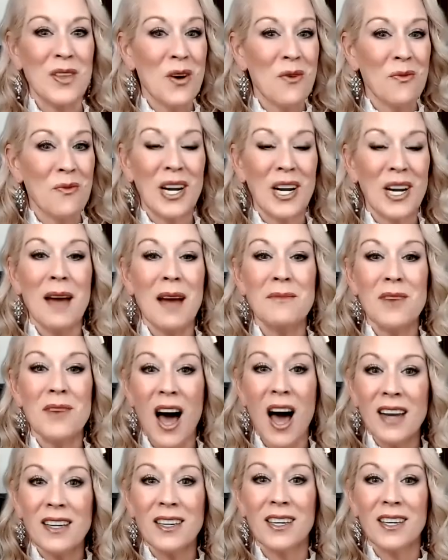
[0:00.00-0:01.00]
When I'm
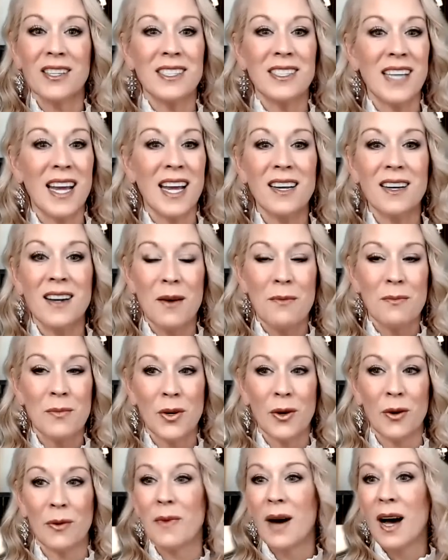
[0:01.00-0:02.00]
not in a good state,
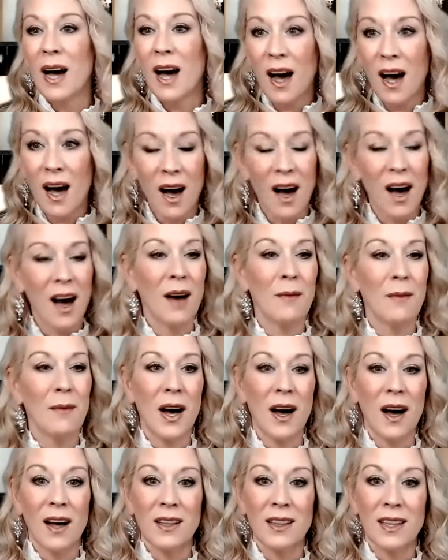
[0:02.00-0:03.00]
boom, I'm
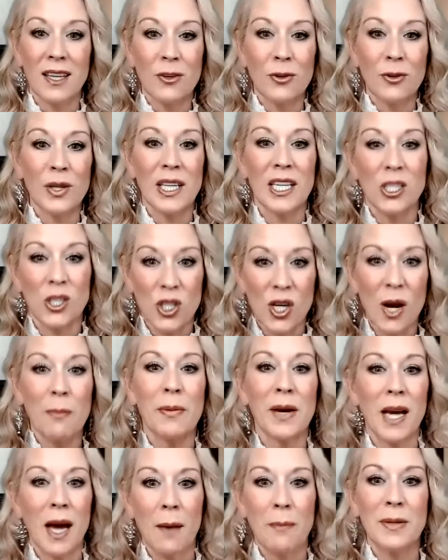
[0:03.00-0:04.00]
literally
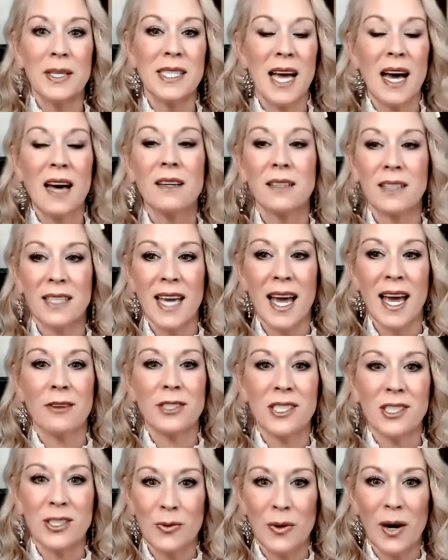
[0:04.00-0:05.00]
jumping up and down and
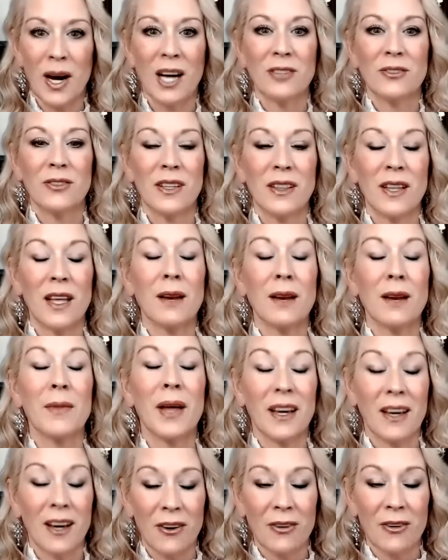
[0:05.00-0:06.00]
counting to 100. And then I'm
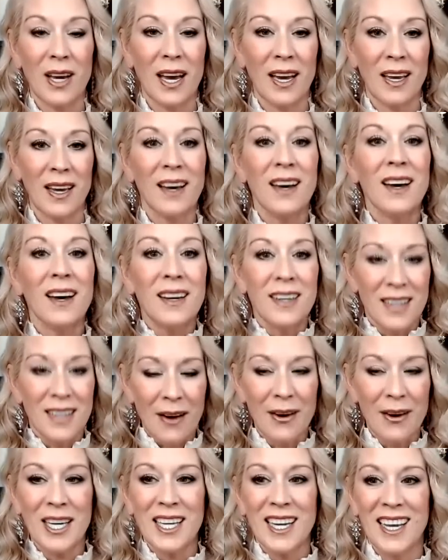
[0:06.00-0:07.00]
like, okay, now
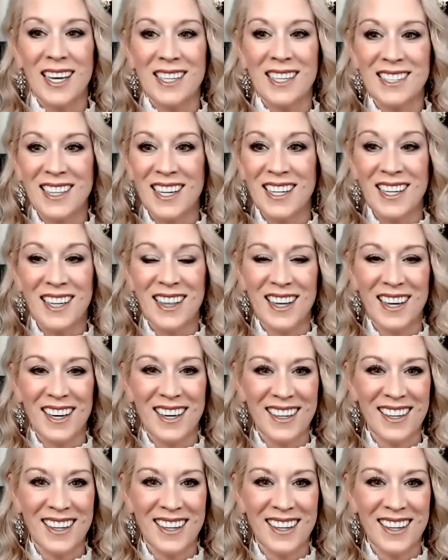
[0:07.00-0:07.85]
I can handle anything.